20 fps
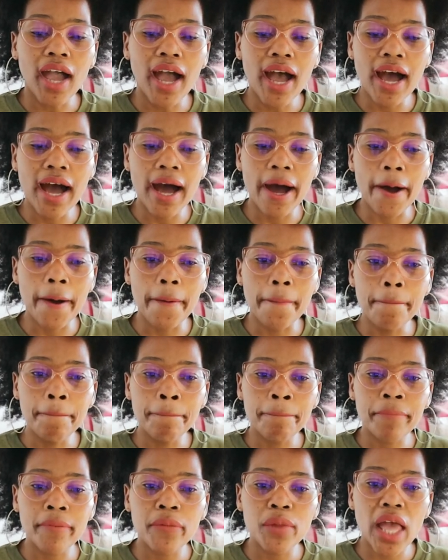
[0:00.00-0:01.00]
um,
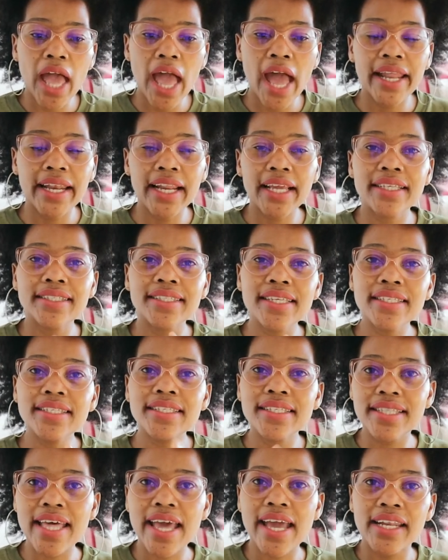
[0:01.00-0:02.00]
and like
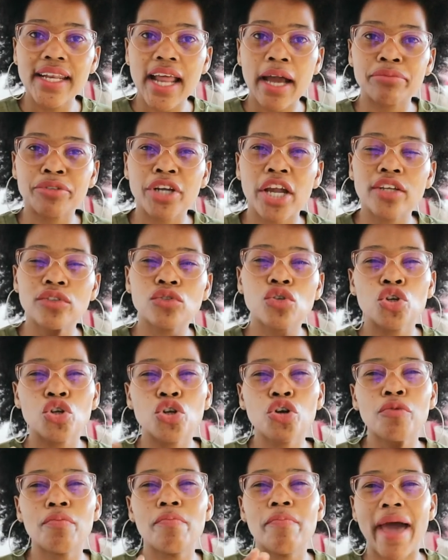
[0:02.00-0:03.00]
since then i'm trying to
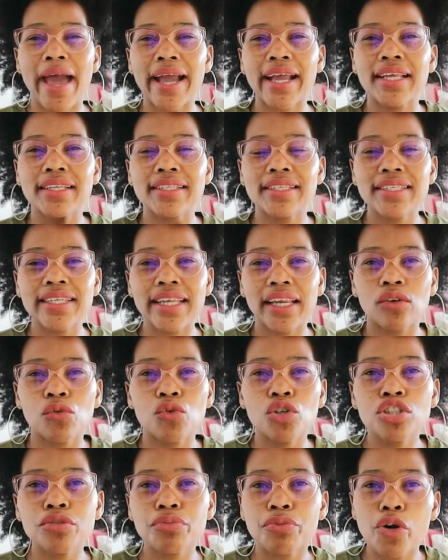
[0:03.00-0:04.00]
look back and see like
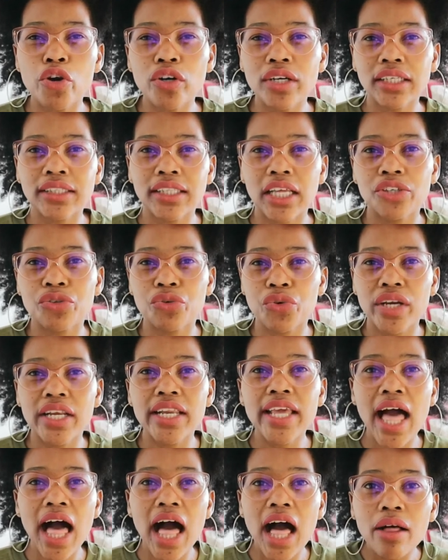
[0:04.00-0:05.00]
which product that
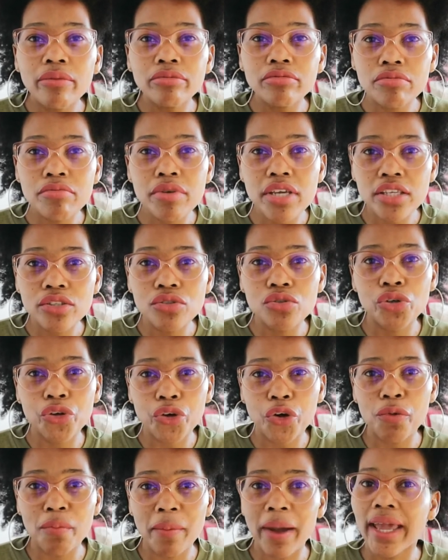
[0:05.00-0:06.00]
really helped me to
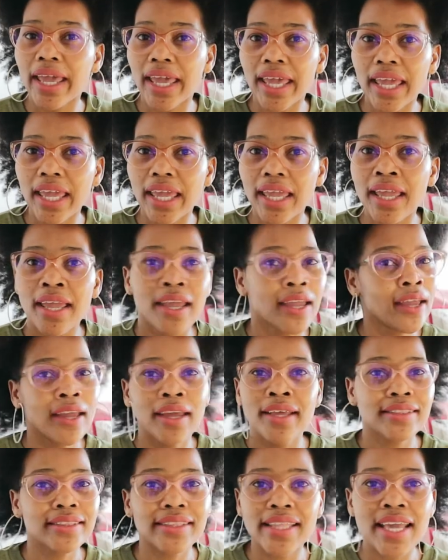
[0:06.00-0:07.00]
grow my hair
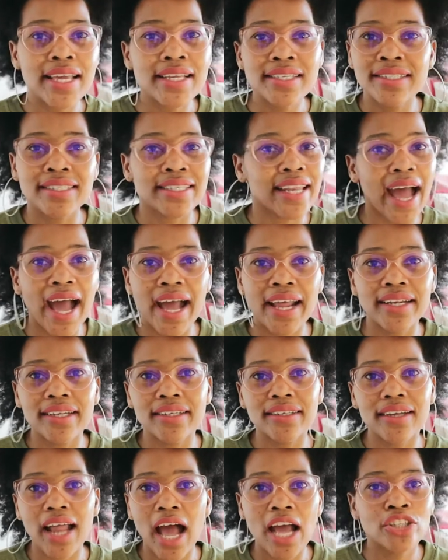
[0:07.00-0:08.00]
there is none
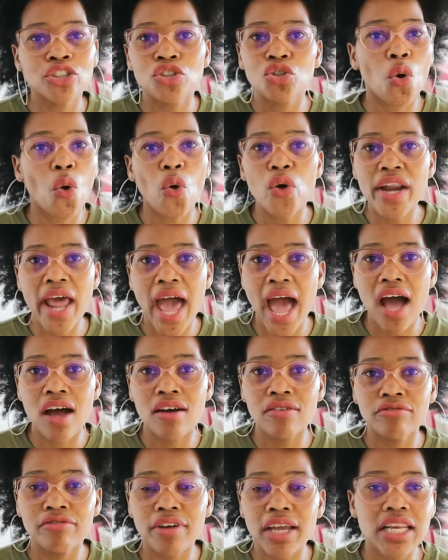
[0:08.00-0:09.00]
i don't
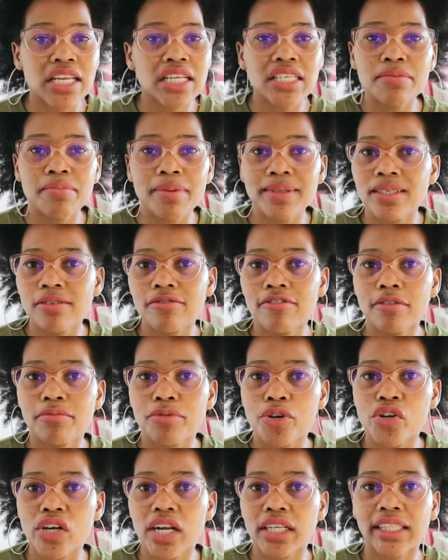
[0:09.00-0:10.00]
have any specific
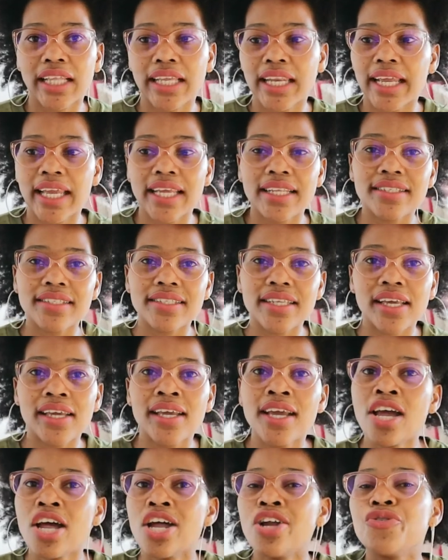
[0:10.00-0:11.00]
product that i can say
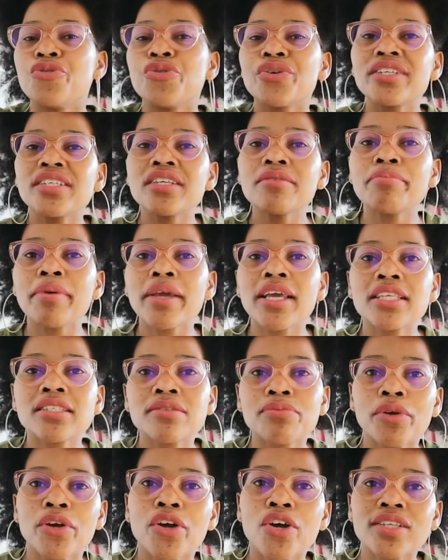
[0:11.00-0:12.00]
reason being
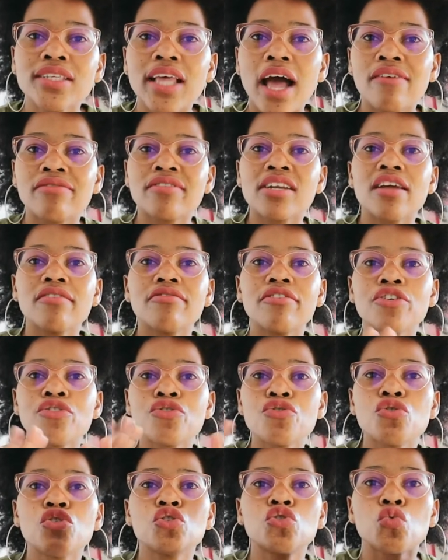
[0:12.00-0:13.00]
it's because i've never
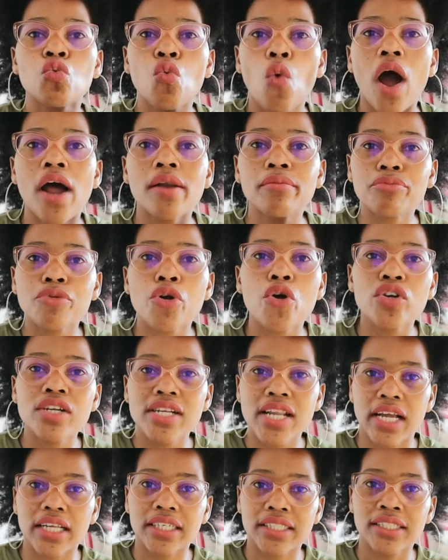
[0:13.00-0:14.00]
used one
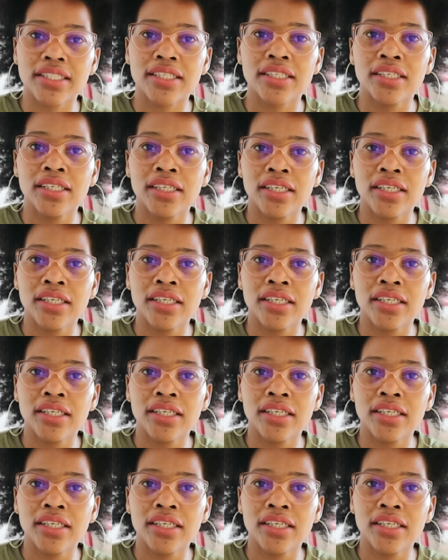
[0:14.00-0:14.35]
product